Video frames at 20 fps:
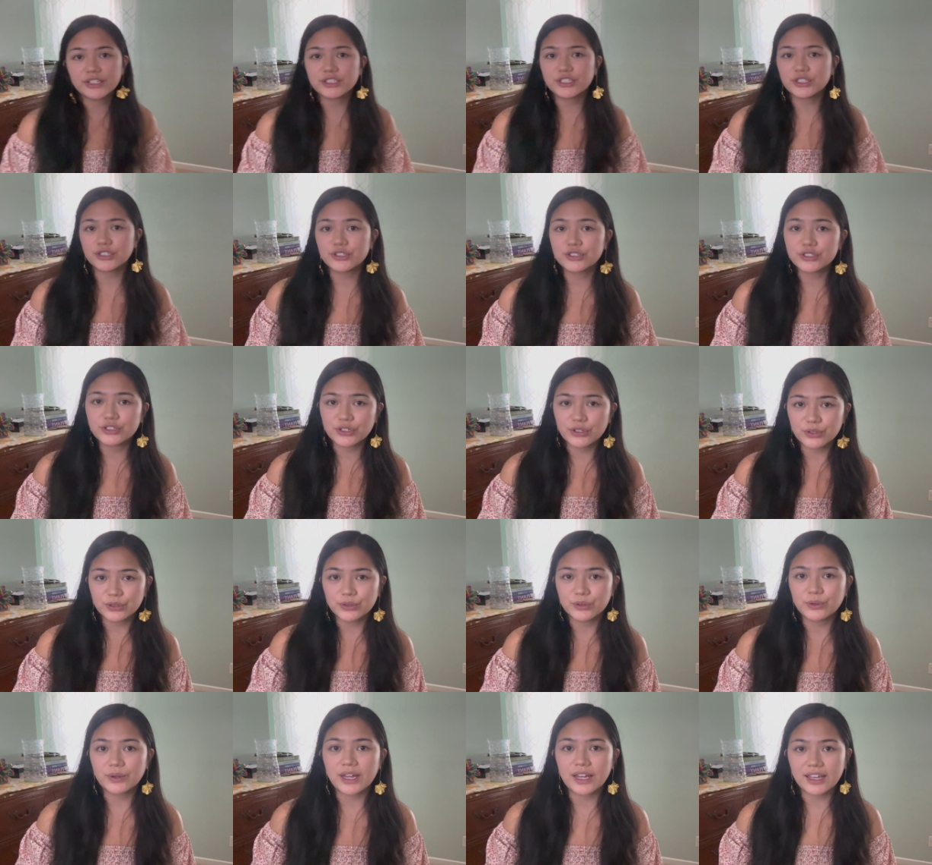going to
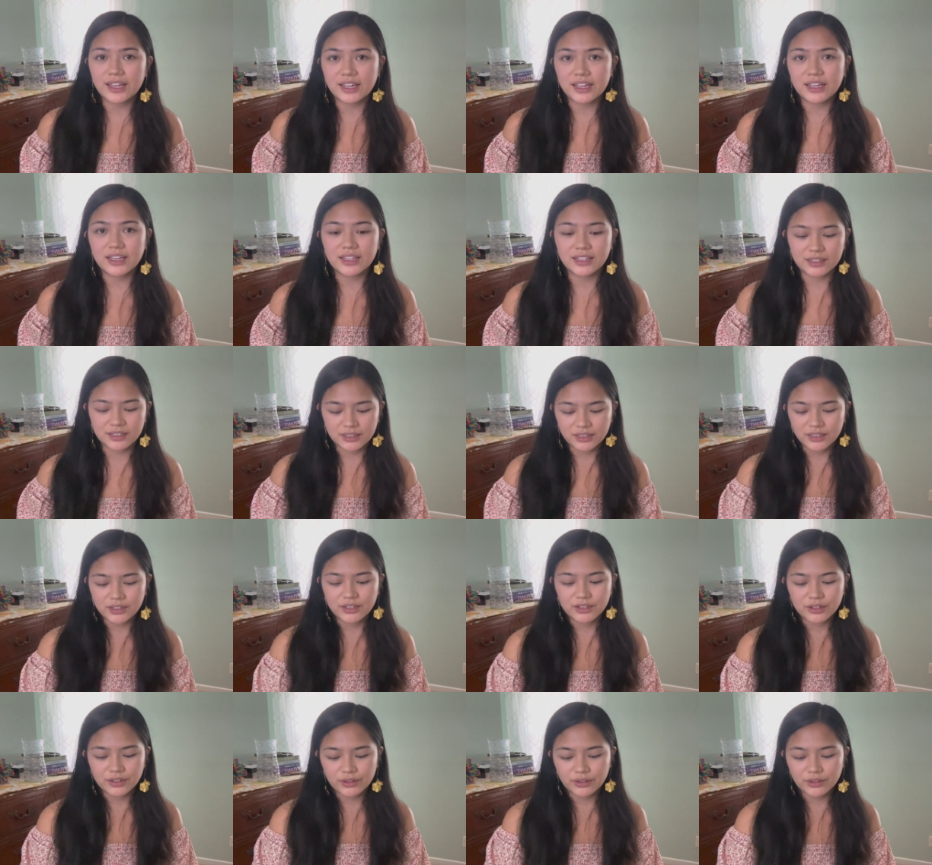do a
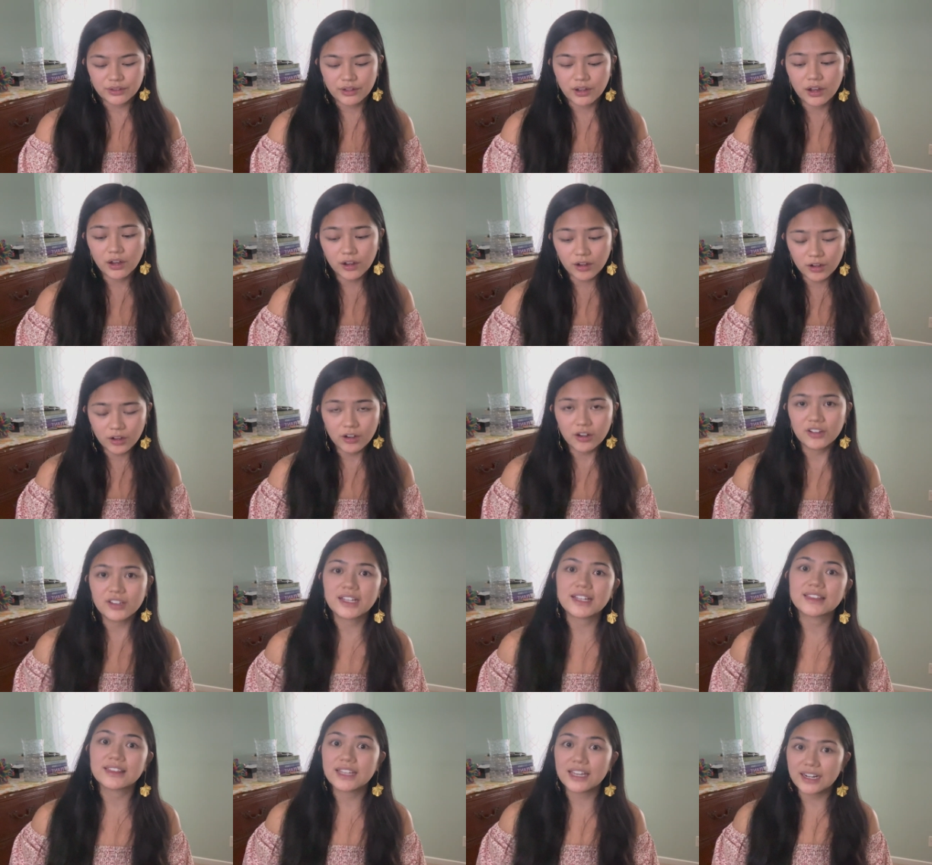haul
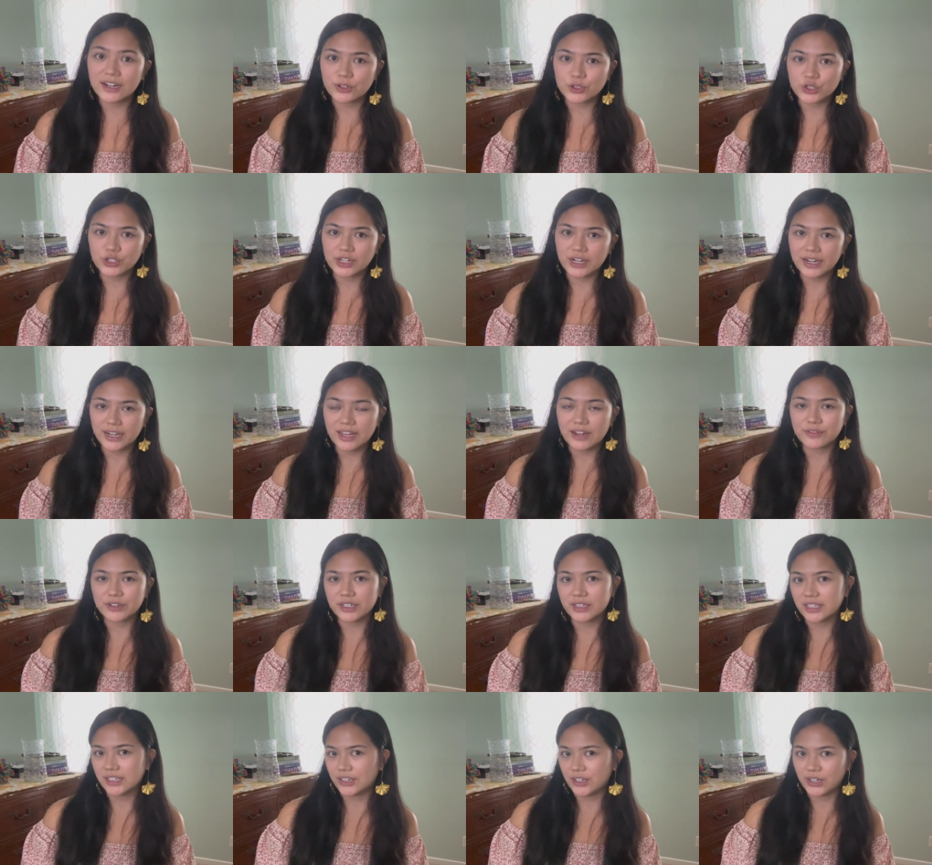and then I'll try
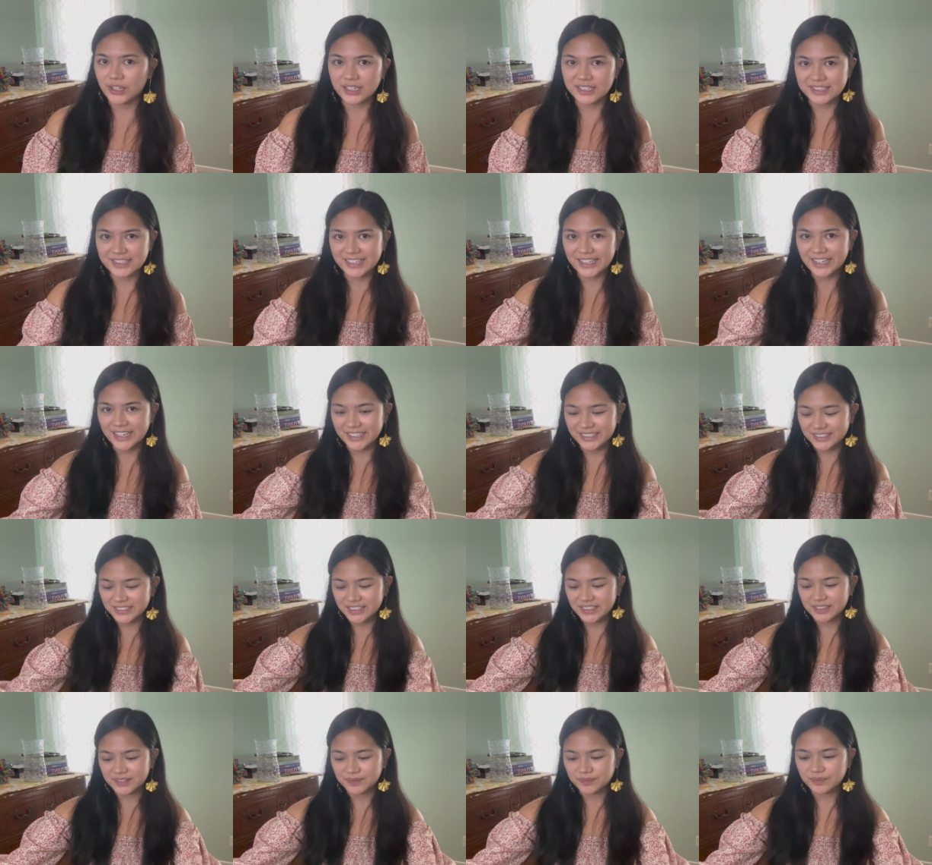everything on at the end.